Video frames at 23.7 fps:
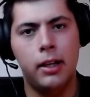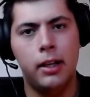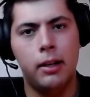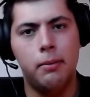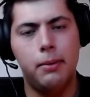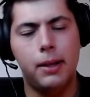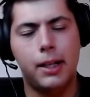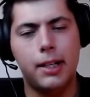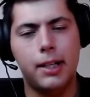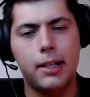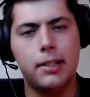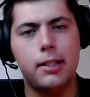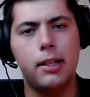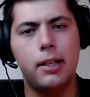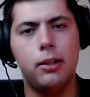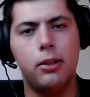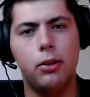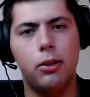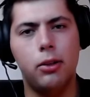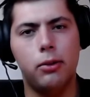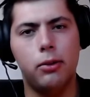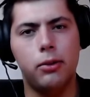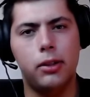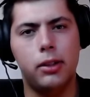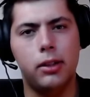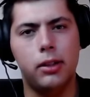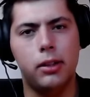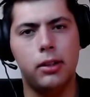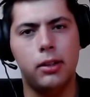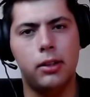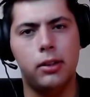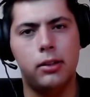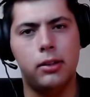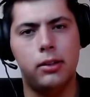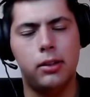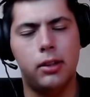because they know
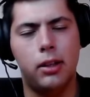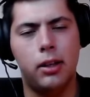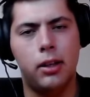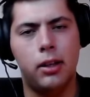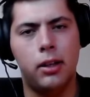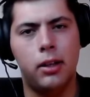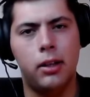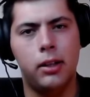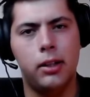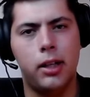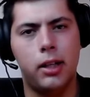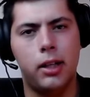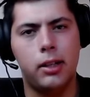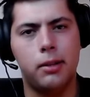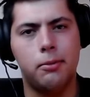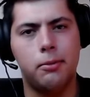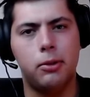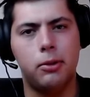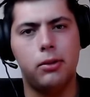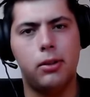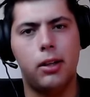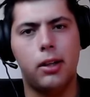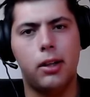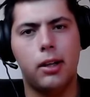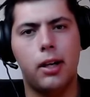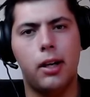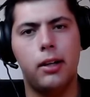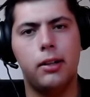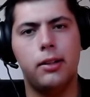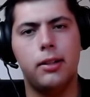that that I'm gonna kind